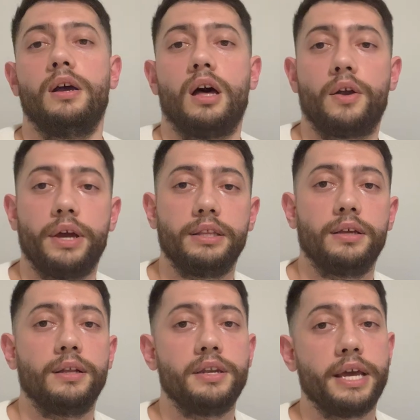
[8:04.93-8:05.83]
All right,
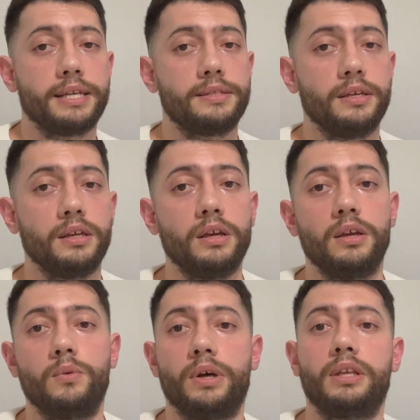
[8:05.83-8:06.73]
next thing,
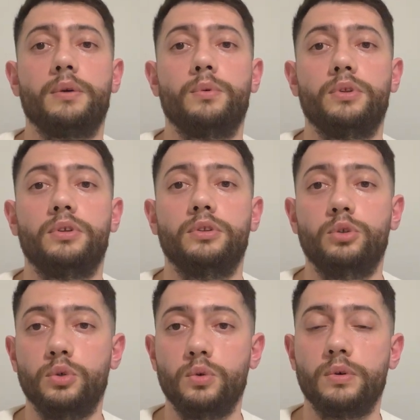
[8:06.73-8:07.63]
what I would
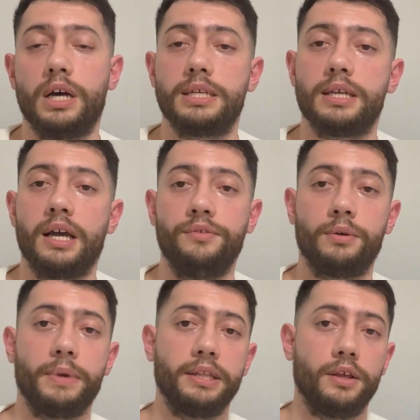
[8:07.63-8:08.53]
do, aside
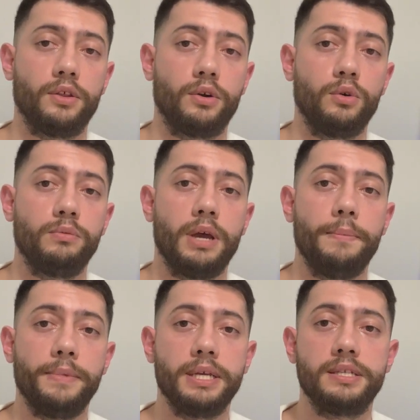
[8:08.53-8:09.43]
from getting the
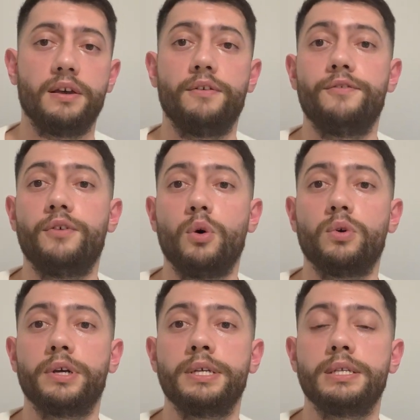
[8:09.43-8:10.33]
roadmap, is
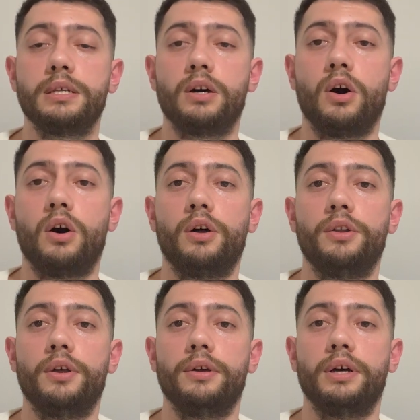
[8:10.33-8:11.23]
focus
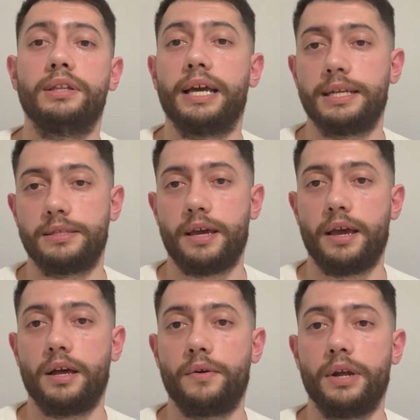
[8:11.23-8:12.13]
on a tech
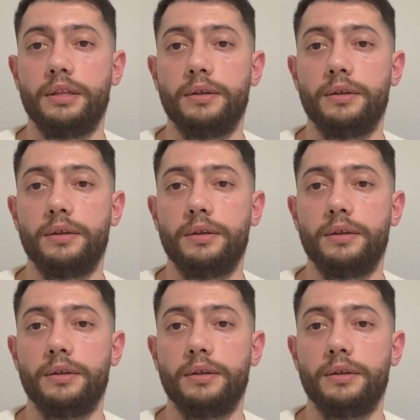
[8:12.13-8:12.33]
stack, all right?